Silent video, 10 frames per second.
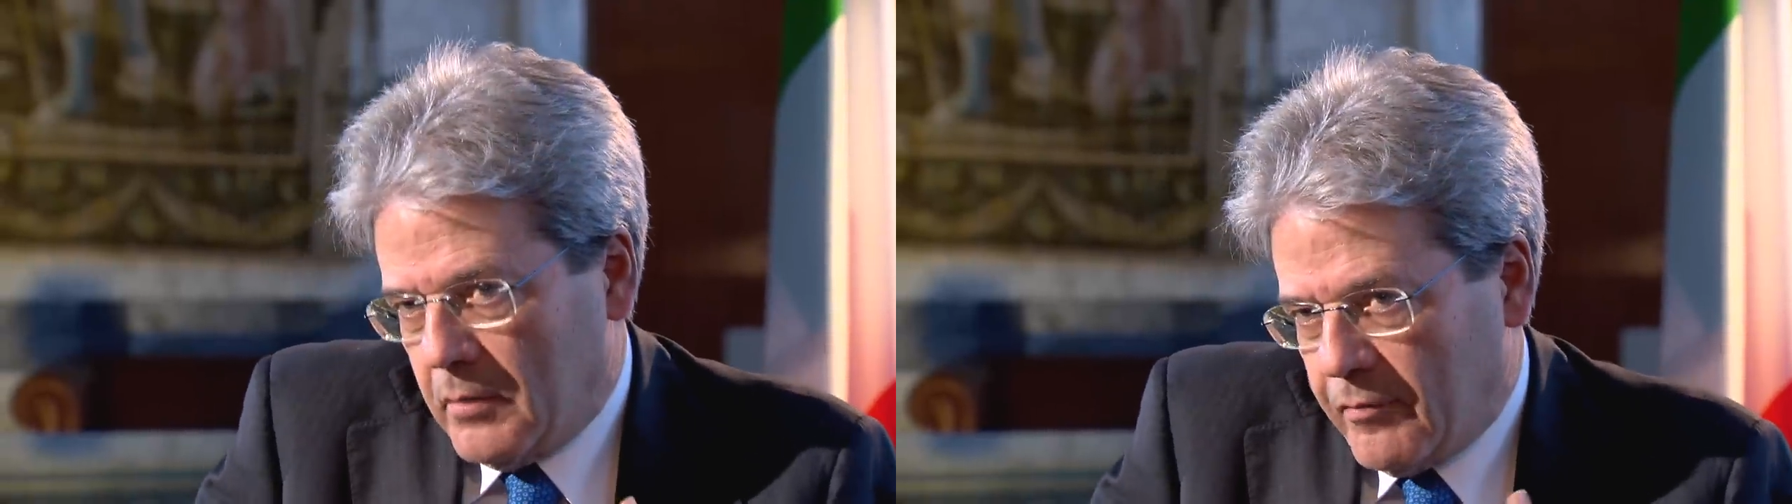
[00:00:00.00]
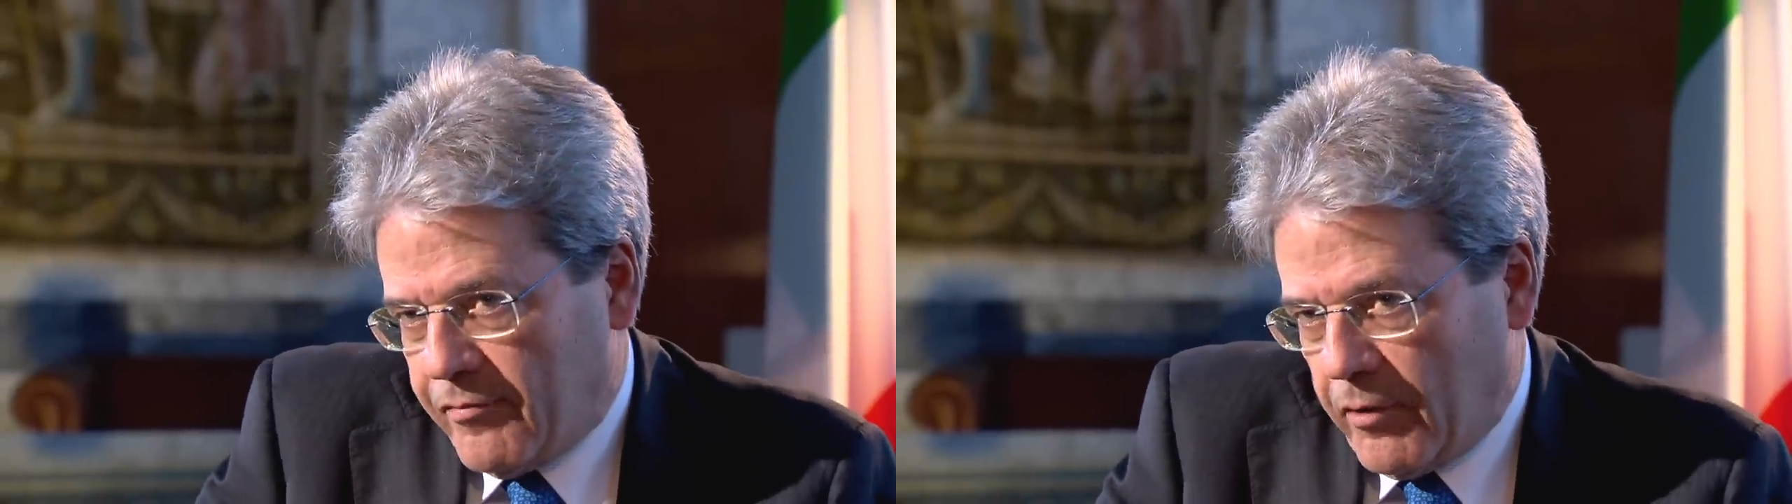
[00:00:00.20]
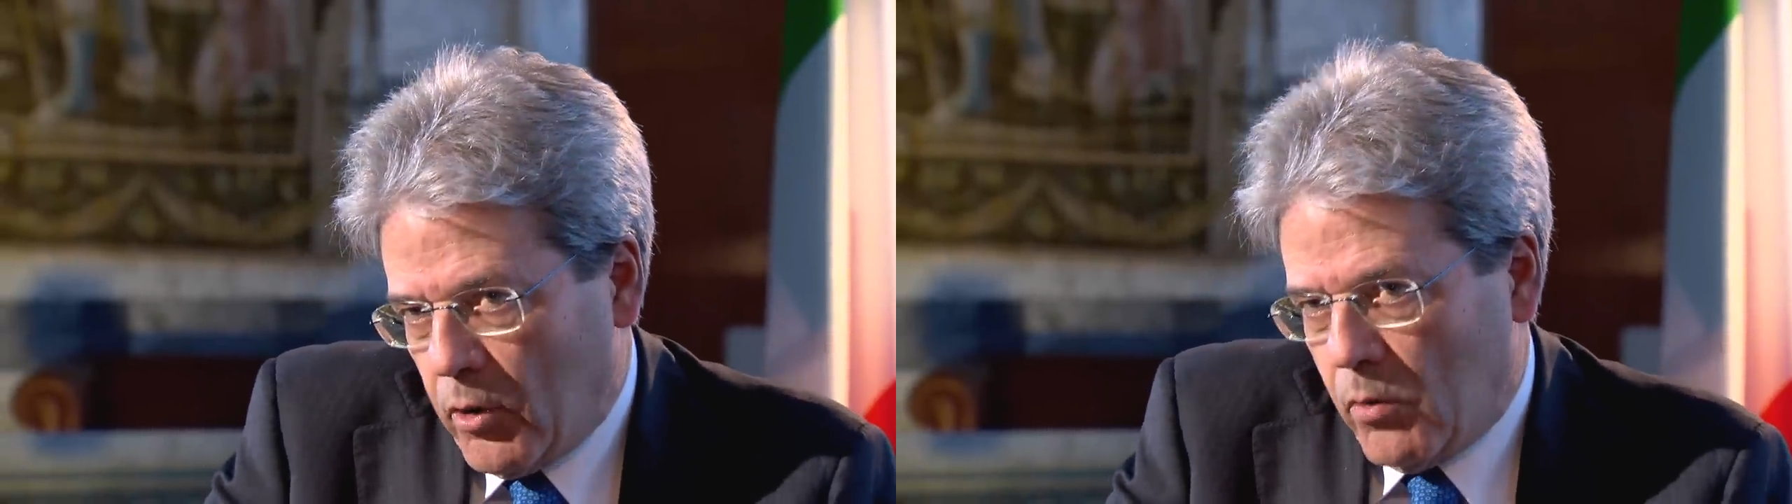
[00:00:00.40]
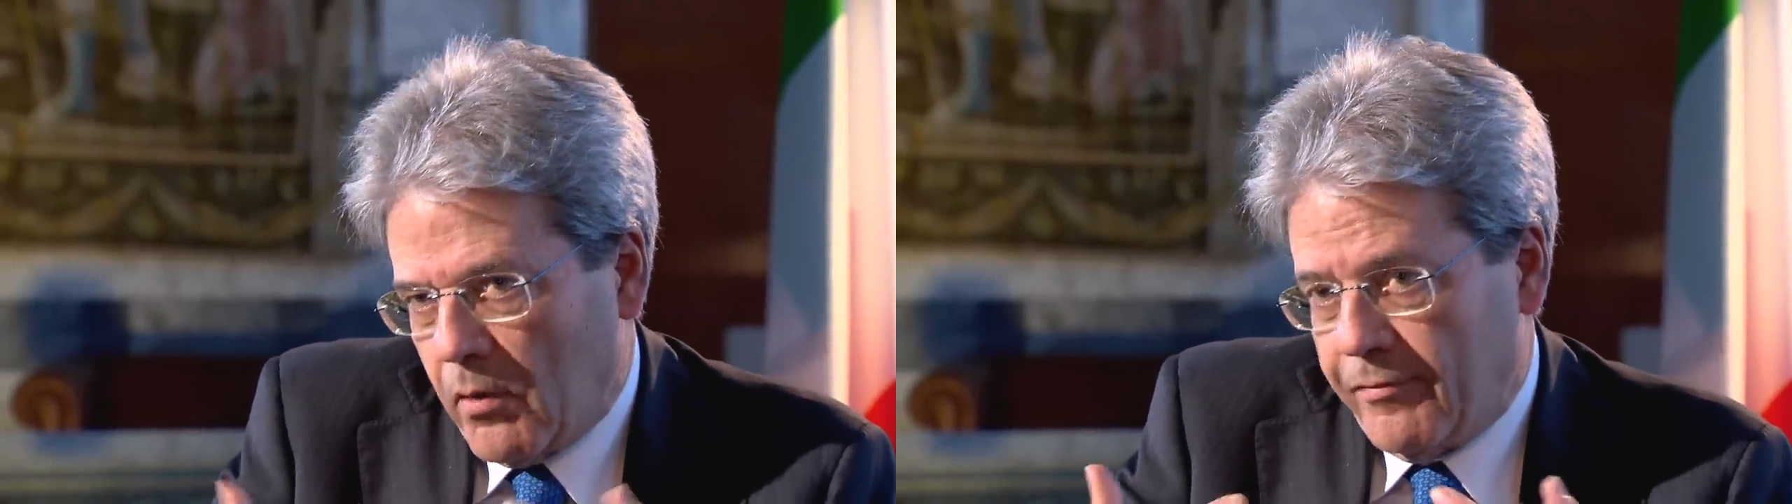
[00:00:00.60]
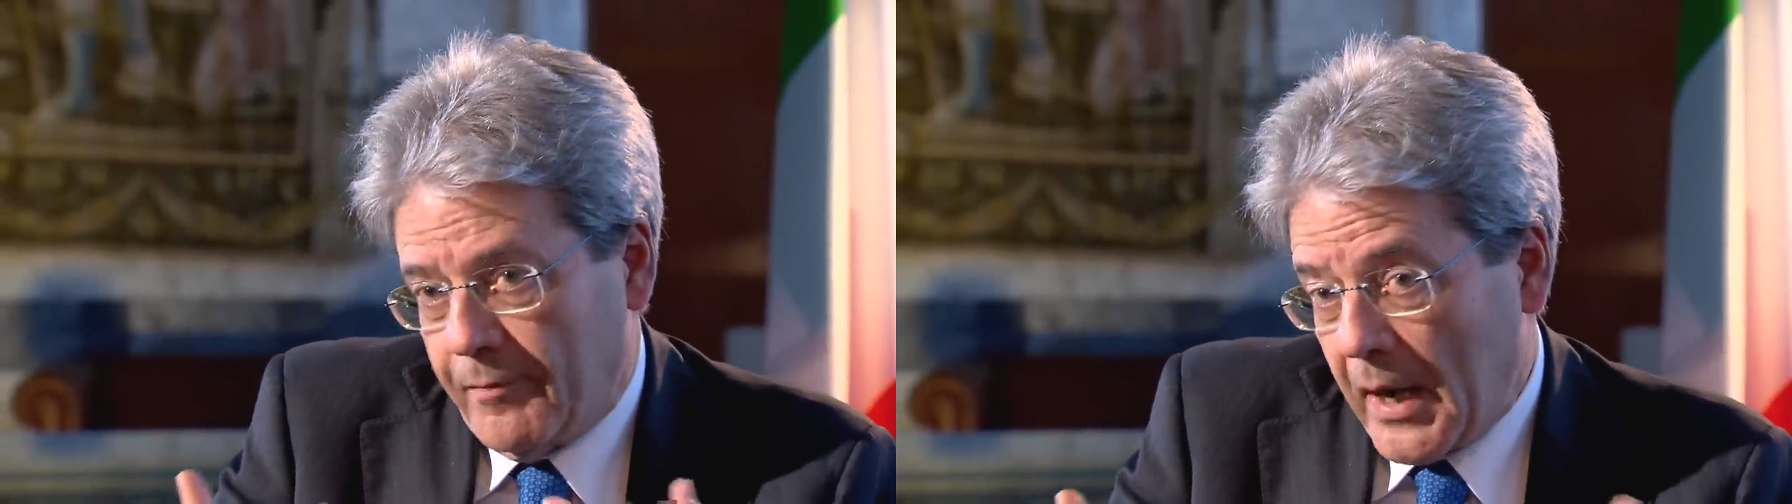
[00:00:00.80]
flow
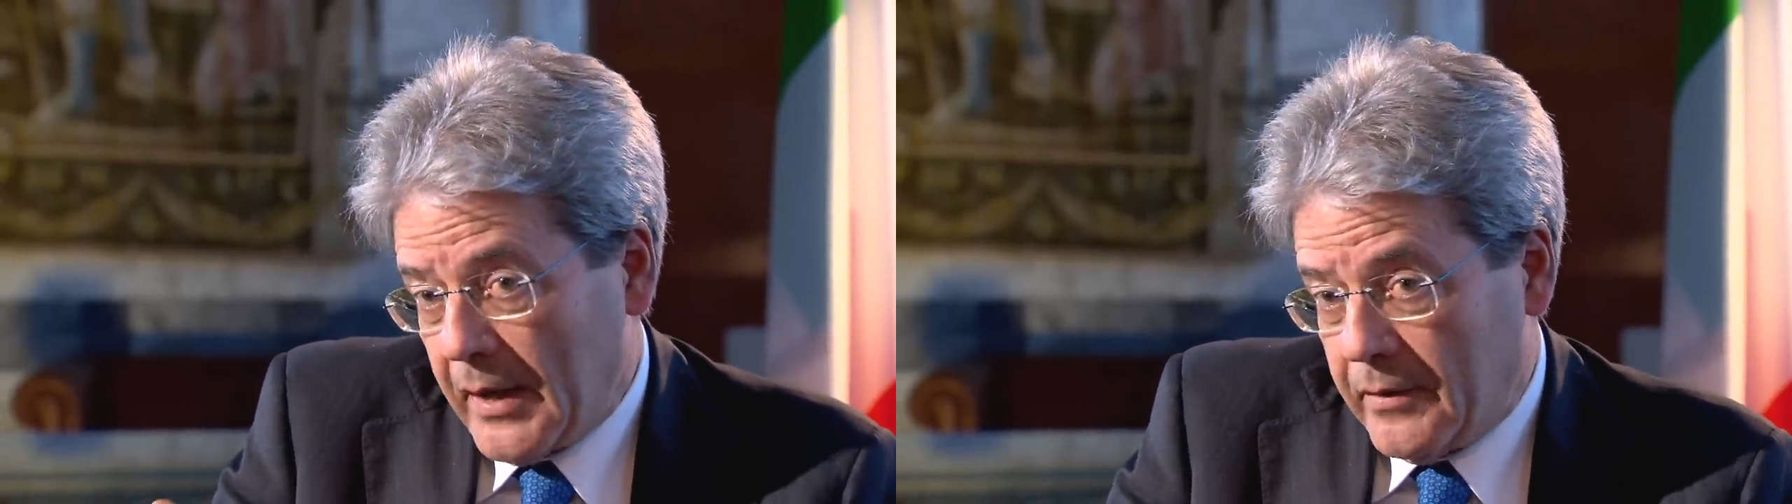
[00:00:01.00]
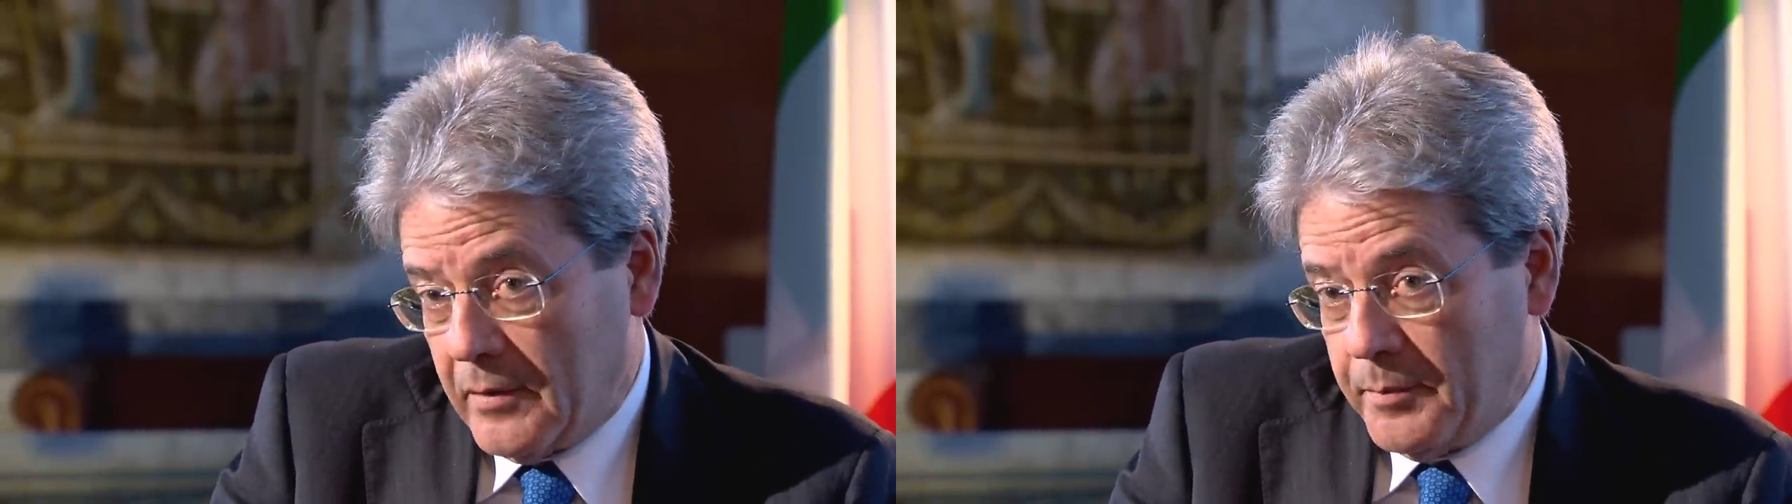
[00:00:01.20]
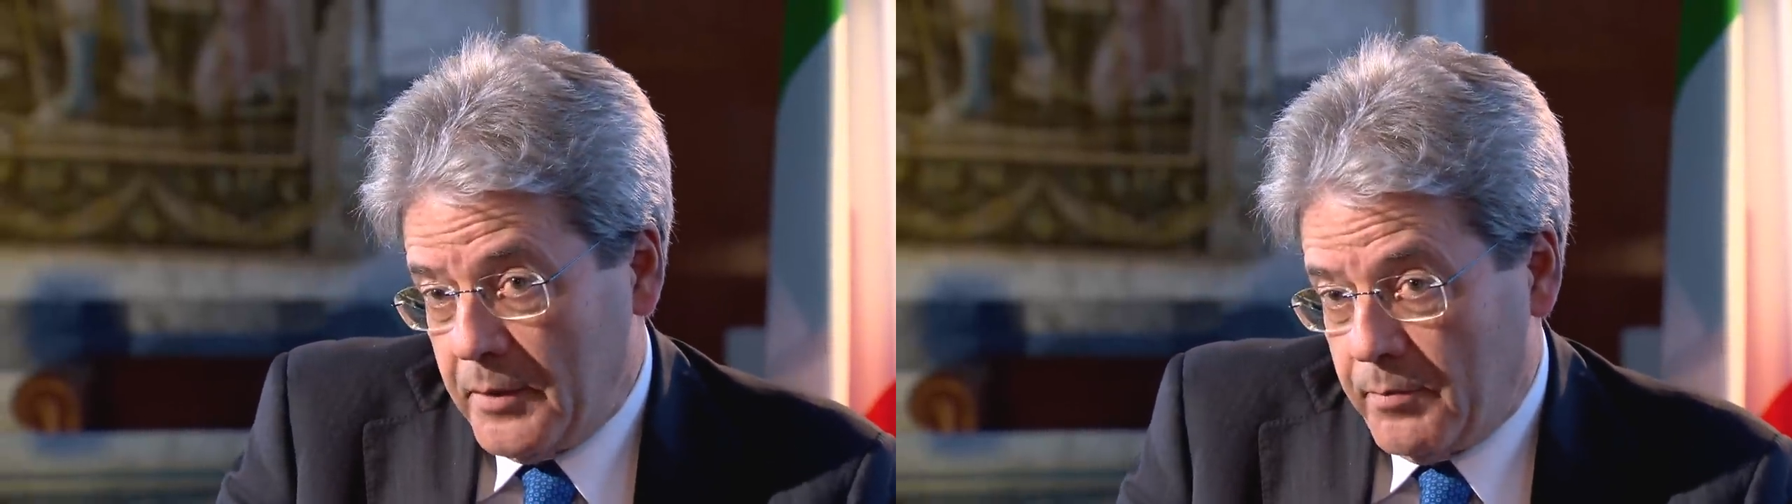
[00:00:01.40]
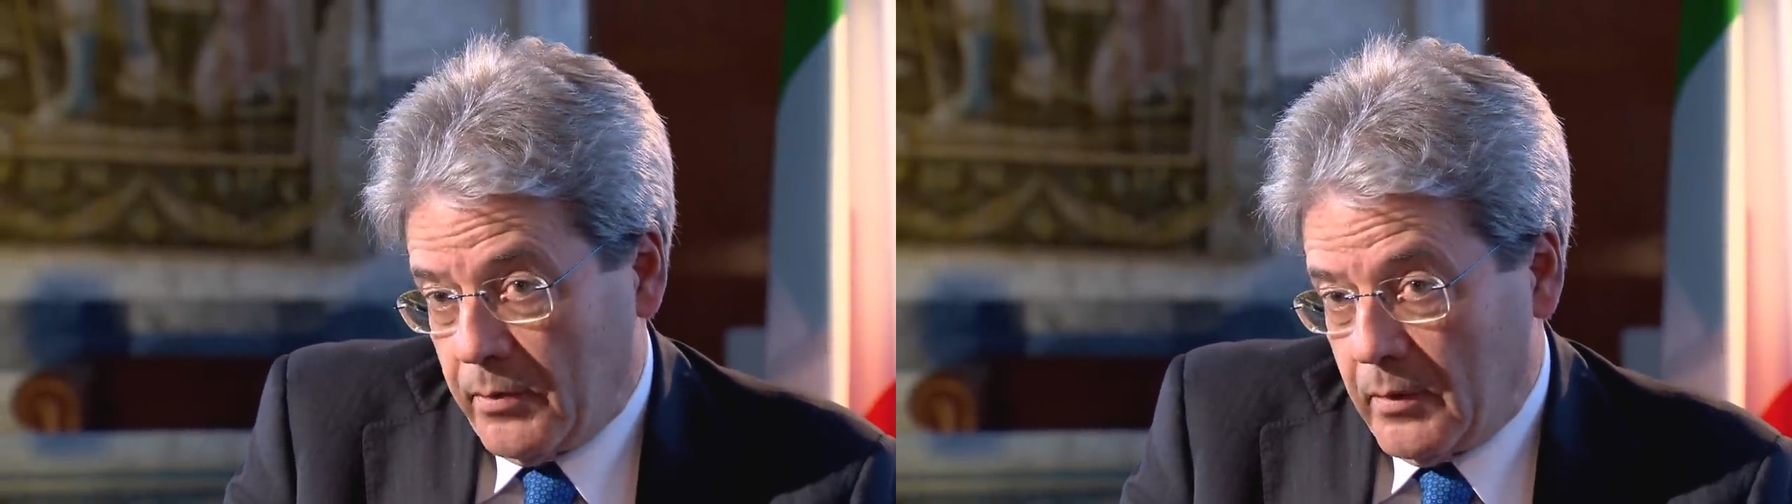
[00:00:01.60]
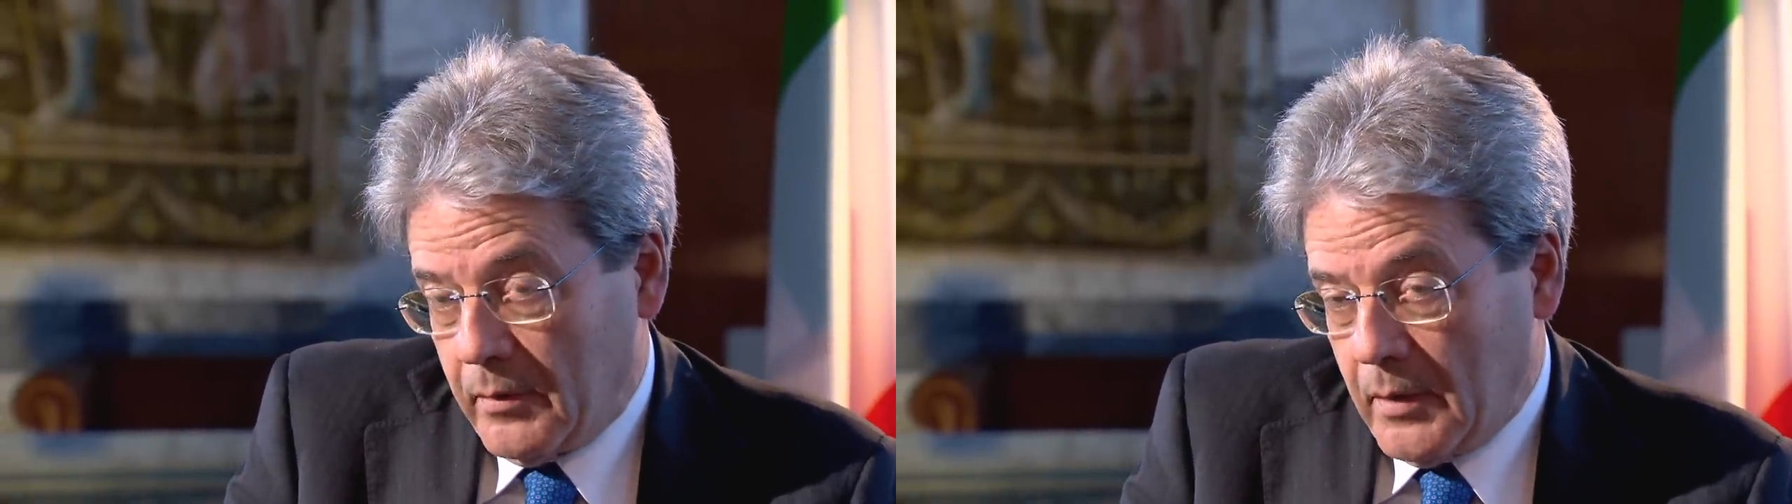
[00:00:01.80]
of migrant people.